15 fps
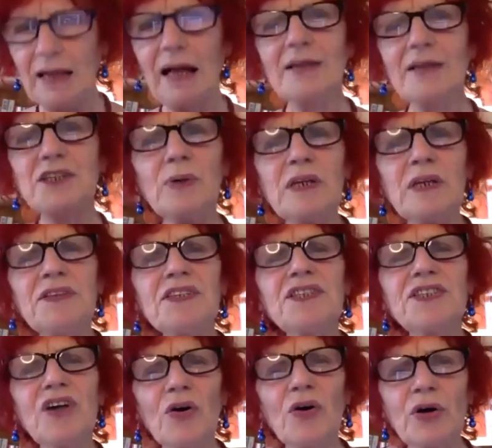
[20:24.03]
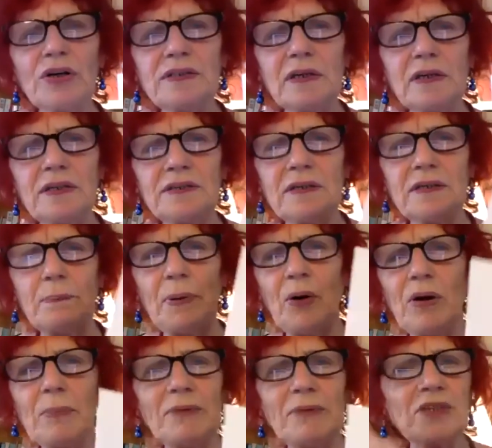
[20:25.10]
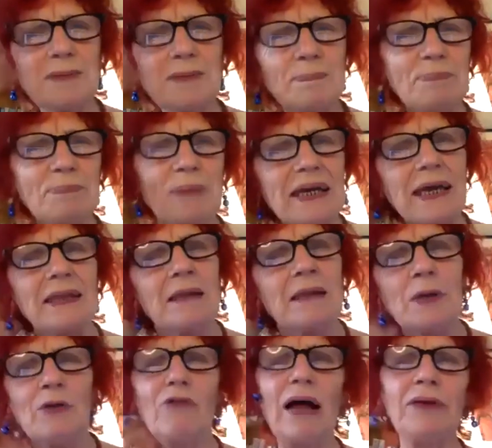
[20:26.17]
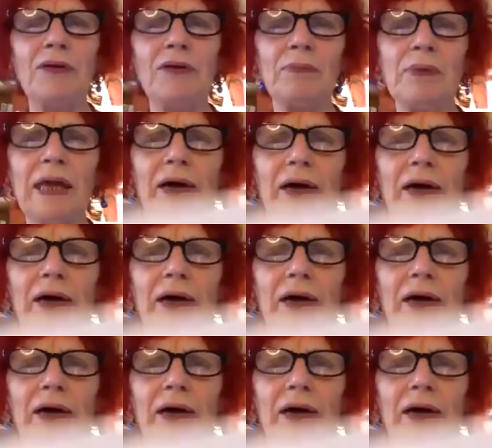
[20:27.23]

do another song as a poem. I'm just picking them at random now.